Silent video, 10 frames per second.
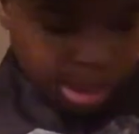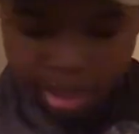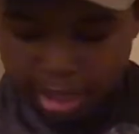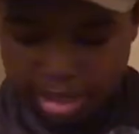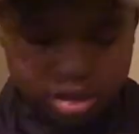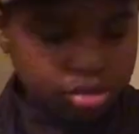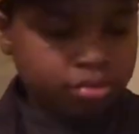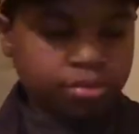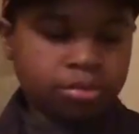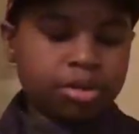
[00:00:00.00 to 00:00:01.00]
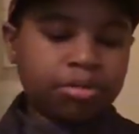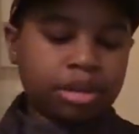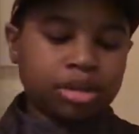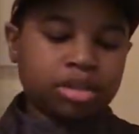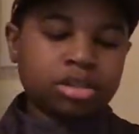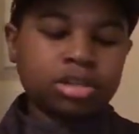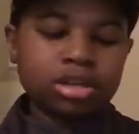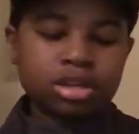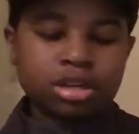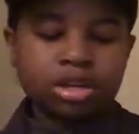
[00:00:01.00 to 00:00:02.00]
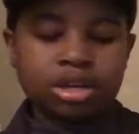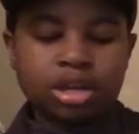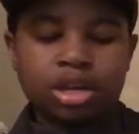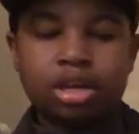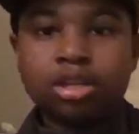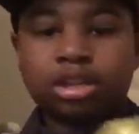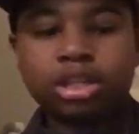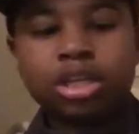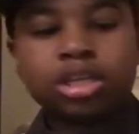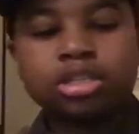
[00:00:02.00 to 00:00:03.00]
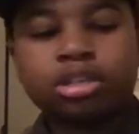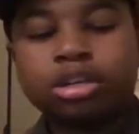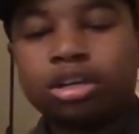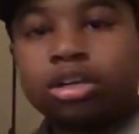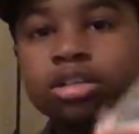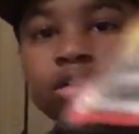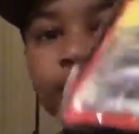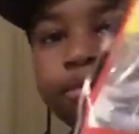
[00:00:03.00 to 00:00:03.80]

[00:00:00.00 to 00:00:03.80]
I got those from Cabela's. And these are some